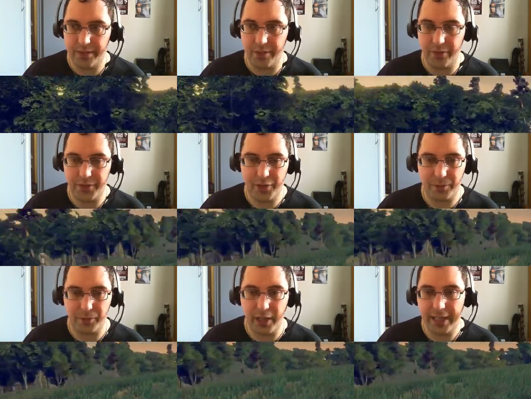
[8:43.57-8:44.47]
So on the
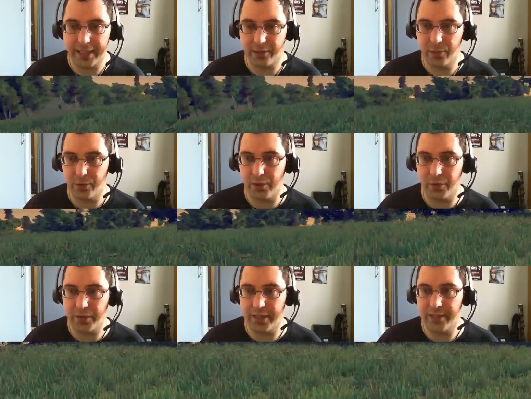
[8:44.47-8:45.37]
top right hand corner
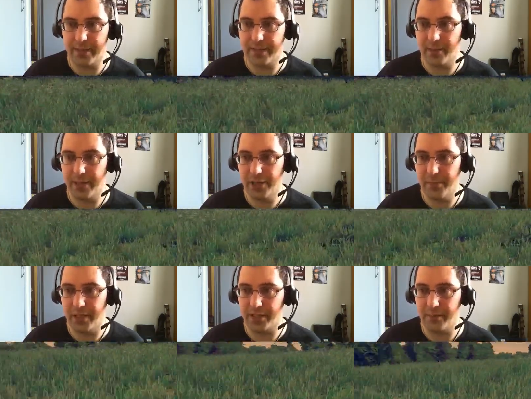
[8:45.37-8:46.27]
you'll see some
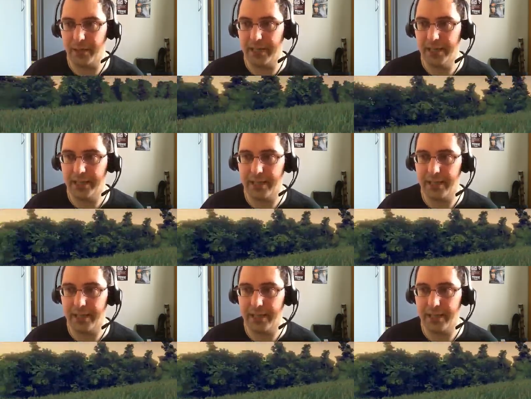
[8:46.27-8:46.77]
exclamation marks appear.